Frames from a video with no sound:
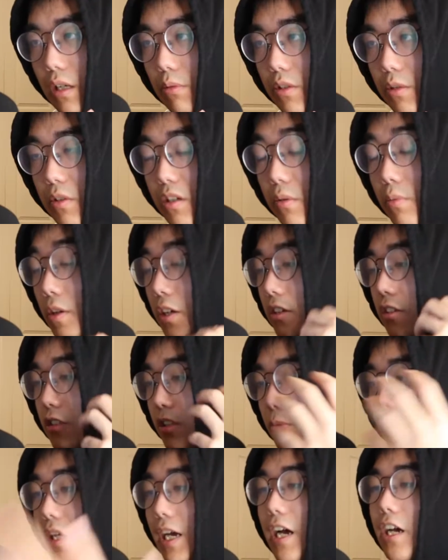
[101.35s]
I'm going to be comparing
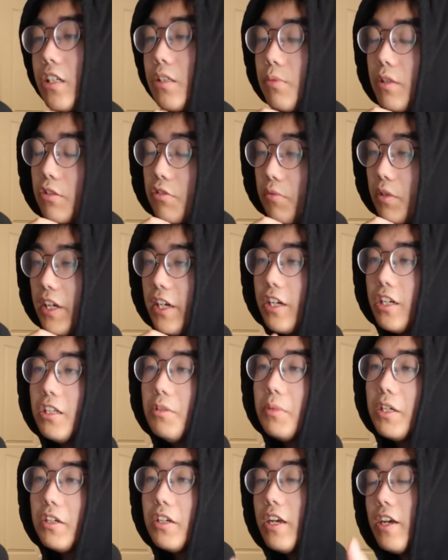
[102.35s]
some of the aspects of the
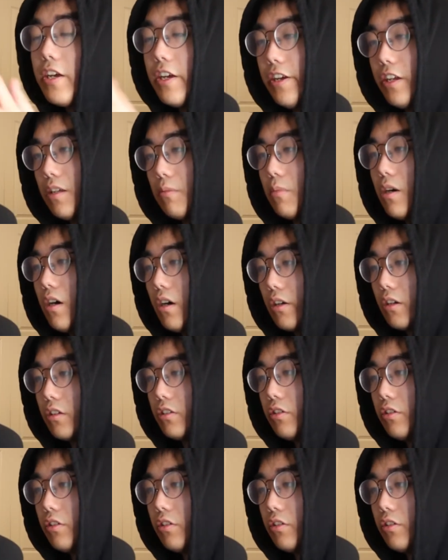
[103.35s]
anime and the manga,